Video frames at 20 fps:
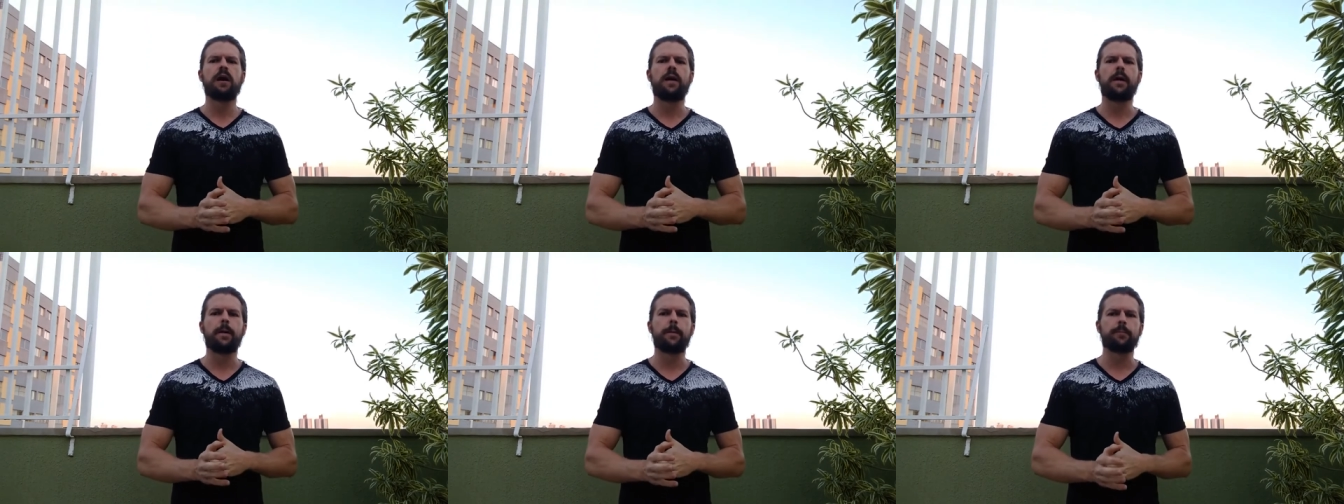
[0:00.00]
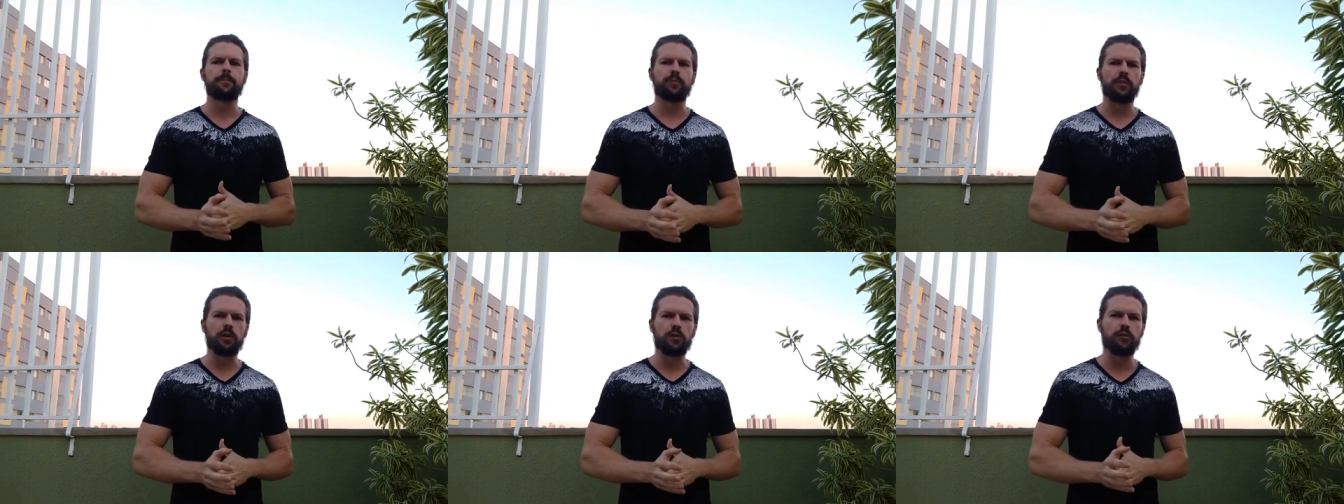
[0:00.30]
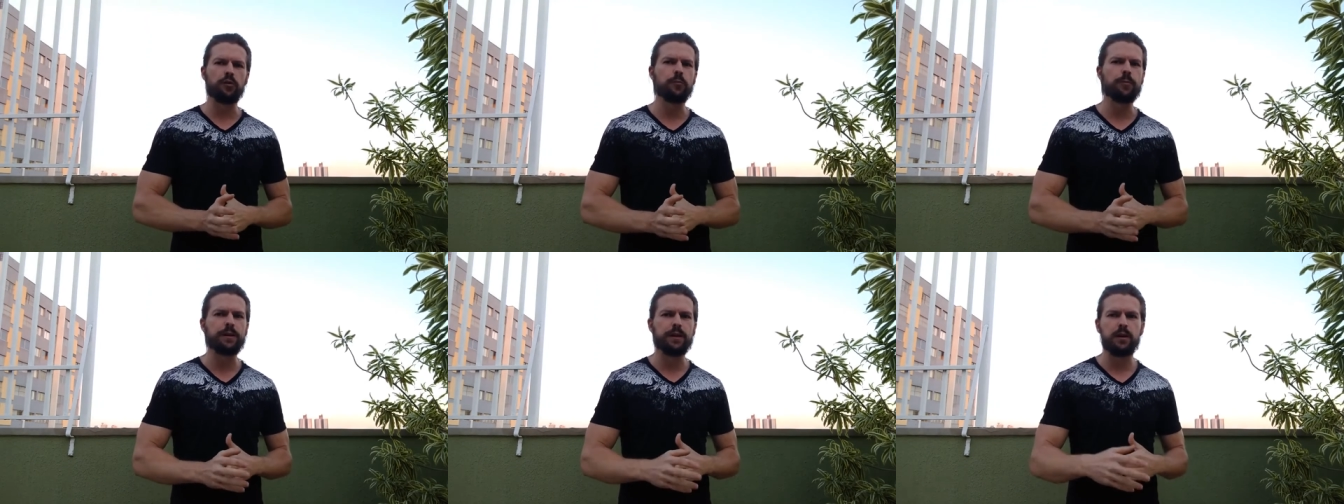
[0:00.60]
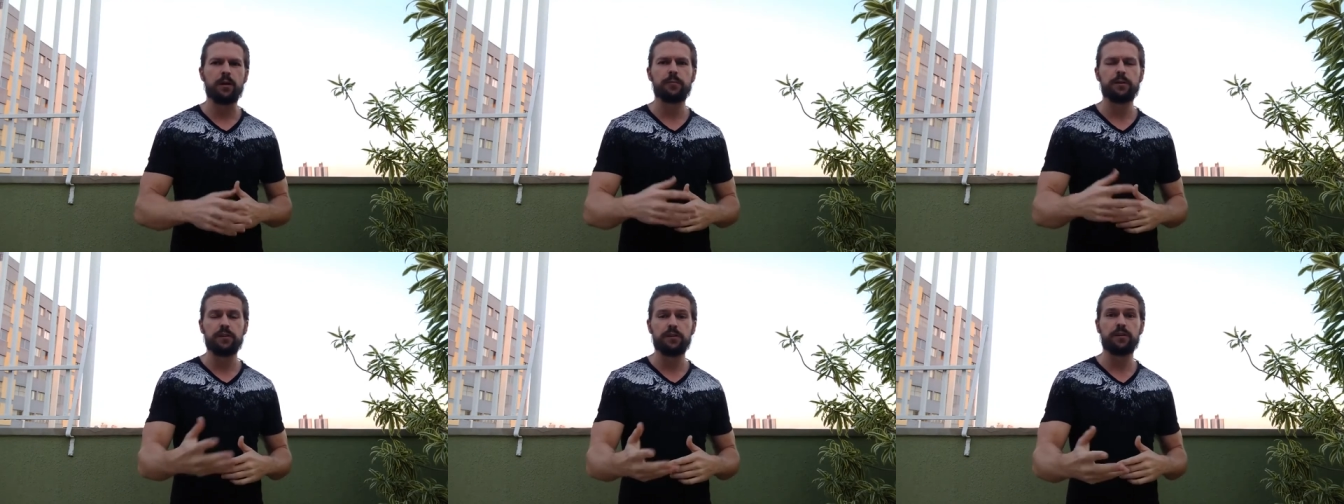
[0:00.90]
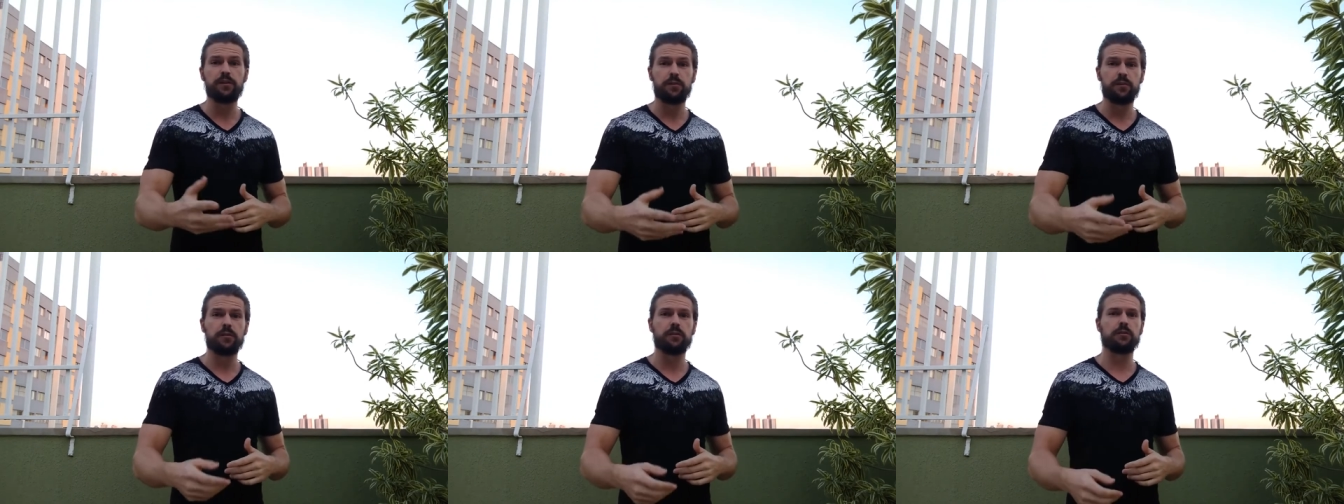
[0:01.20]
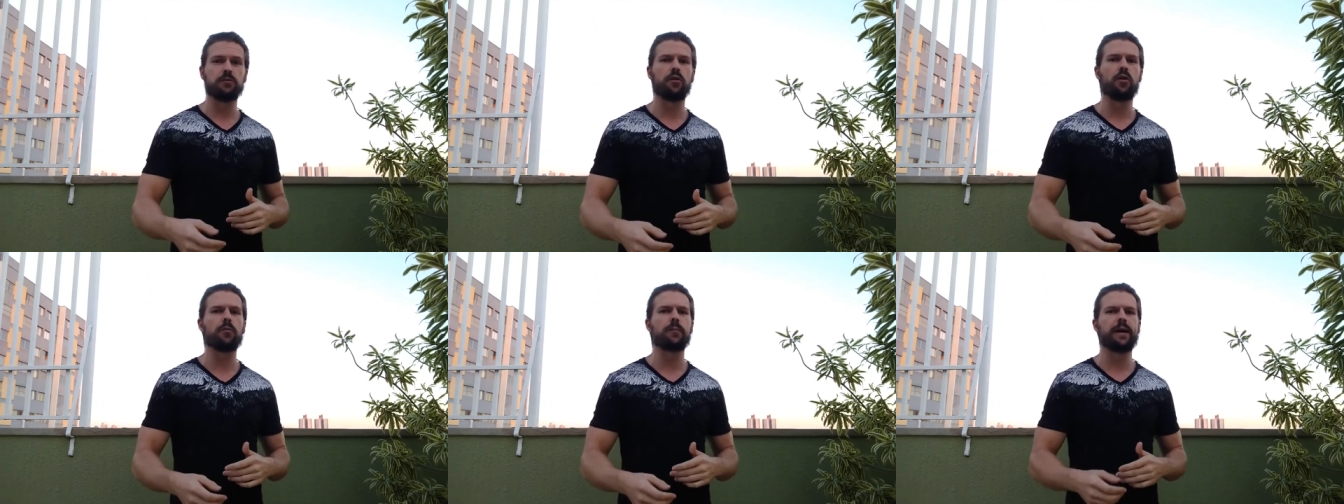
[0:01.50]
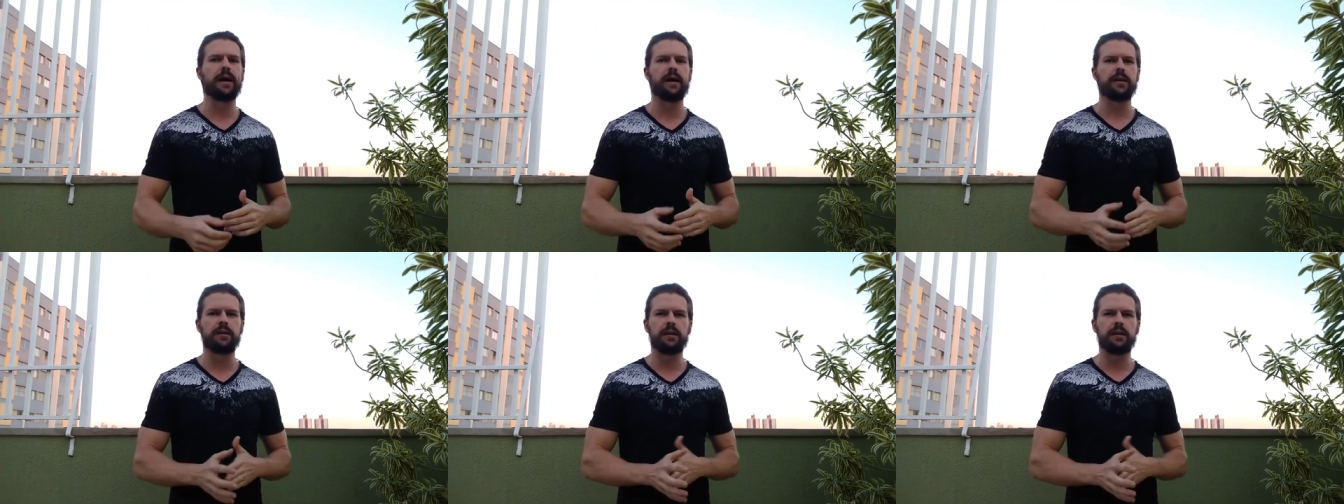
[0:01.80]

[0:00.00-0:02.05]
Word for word: um, to become a digital nomad,